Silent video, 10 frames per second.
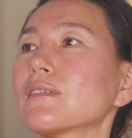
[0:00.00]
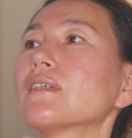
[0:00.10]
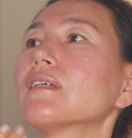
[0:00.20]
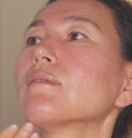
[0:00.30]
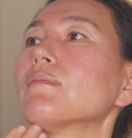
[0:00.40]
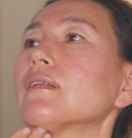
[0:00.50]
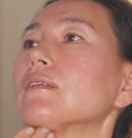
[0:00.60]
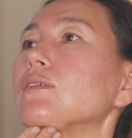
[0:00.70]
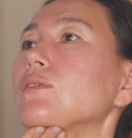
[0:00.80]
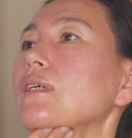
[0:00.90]
but you
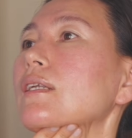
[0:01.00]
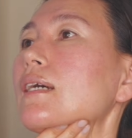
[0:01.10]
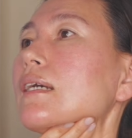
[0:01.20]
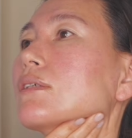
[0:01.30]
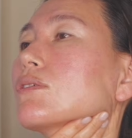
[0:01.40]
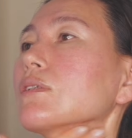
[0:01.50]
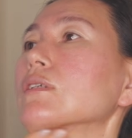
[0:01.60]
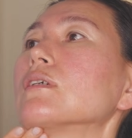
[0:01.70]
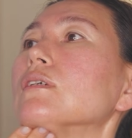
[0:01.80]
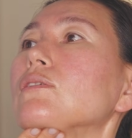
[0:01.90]
can actually
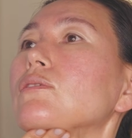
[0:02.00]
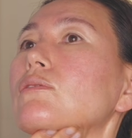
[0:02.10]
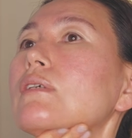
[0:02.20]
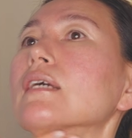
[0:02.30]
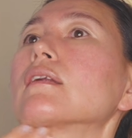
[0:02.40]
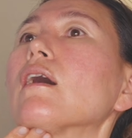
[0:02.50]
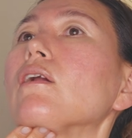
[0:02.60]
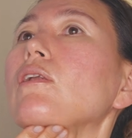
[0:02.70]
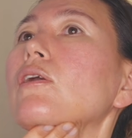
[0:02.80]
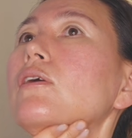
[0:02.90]
drain a
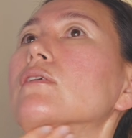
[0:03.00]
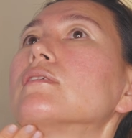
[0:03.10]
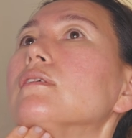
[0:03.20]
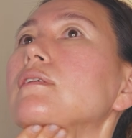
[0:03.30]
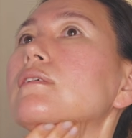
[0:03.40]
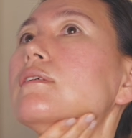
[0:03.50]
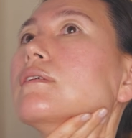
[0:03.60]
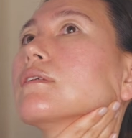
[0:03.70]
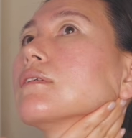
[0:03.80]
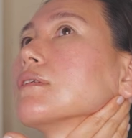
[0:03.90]
lot
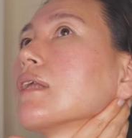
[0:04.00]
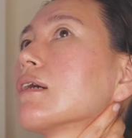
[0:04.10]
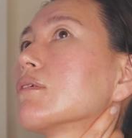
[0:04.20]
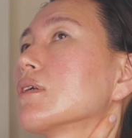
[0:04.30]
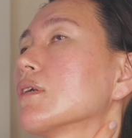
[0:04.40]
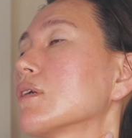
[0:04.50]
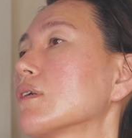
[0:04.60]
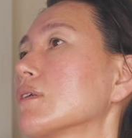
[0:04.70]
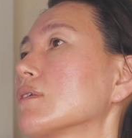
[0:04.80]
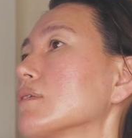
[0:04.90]
down
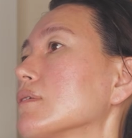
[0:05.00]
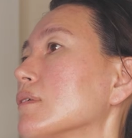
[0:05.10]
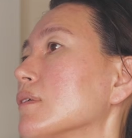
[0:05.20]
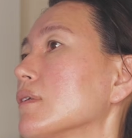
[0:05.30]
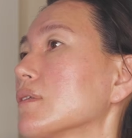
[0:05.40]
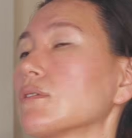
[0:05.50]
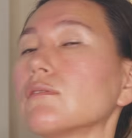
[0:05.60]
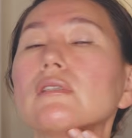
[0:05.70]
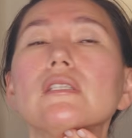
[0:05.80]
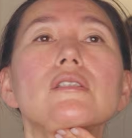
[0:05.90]
here to
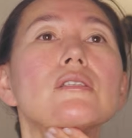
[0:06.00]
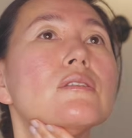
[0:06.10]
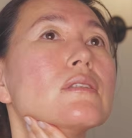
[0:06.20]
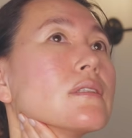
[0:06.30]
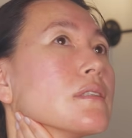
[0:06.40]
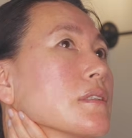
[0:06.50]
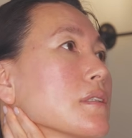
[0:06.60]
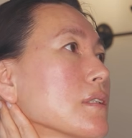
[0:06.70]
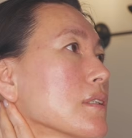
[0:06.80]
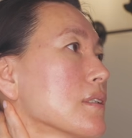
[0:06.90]
reduce
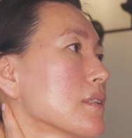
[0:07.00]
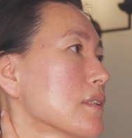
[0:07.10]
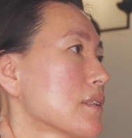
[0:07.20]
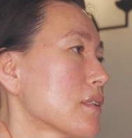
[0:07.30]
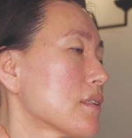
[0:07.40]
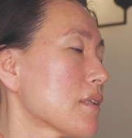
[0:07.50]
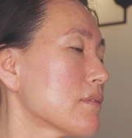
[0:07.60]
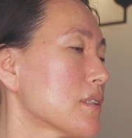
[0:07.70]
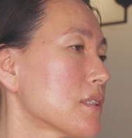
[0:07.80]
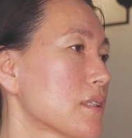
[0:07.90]
the double
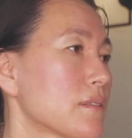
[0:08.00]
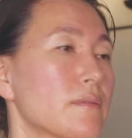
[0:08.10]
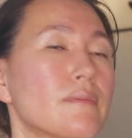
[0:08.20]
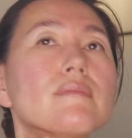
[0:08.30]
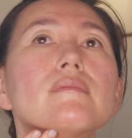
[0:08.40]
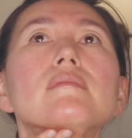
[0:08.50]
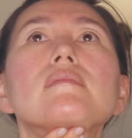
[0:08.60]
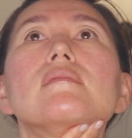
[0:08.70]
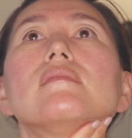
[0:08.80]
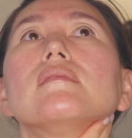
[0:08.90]
chin.
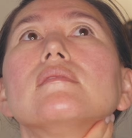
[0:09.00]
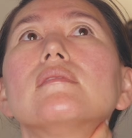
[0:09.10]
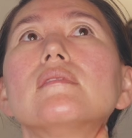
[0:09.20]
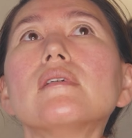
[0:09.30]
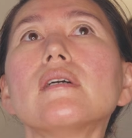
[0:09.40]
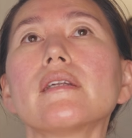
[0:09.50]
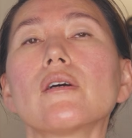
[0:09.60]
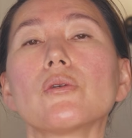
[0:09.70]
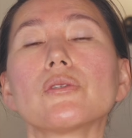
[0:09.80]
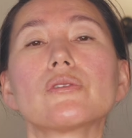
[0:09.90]
And
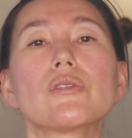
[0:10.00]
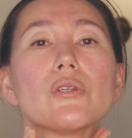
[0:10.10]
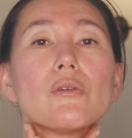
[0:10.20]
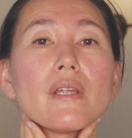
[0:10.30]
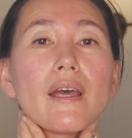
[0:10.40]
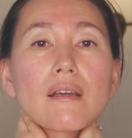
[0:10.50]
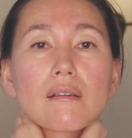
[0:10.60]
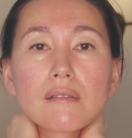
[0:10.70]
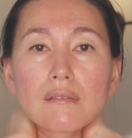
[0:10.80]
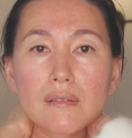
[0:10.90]
also your neck
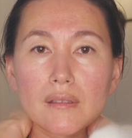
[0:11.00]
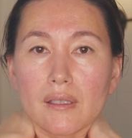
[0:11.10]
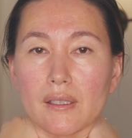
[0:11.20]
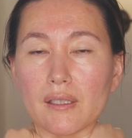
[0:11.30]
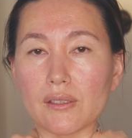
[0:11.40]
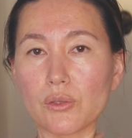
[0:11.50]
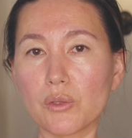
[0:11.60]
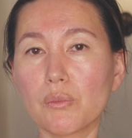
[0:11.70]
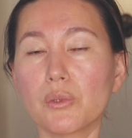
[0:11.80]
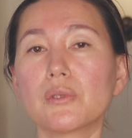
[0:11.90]
is so
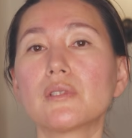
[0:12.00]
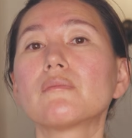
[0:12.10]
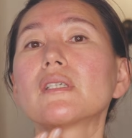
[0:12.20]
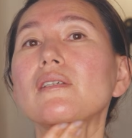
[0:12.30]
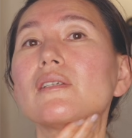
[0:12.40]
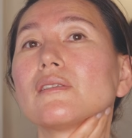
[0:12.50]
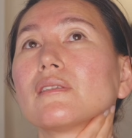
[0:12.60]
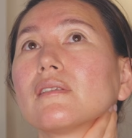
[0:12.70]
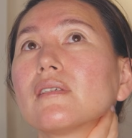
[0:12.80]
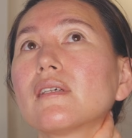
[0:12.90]
important because
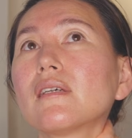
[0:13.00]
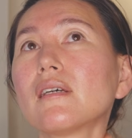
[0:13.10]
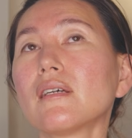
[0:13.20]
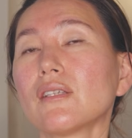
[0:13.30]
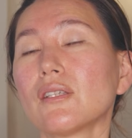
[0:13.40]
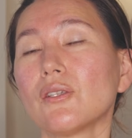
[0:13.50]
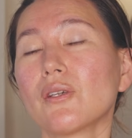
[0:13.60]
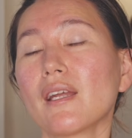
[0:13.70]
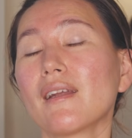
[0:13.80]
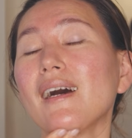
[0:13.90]
you can
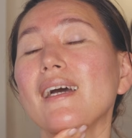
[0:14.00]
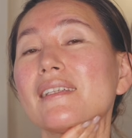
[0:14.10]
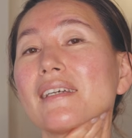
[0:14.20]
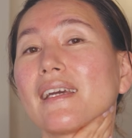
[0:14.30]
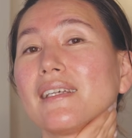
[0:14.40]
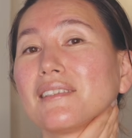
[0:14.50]
hide A's in your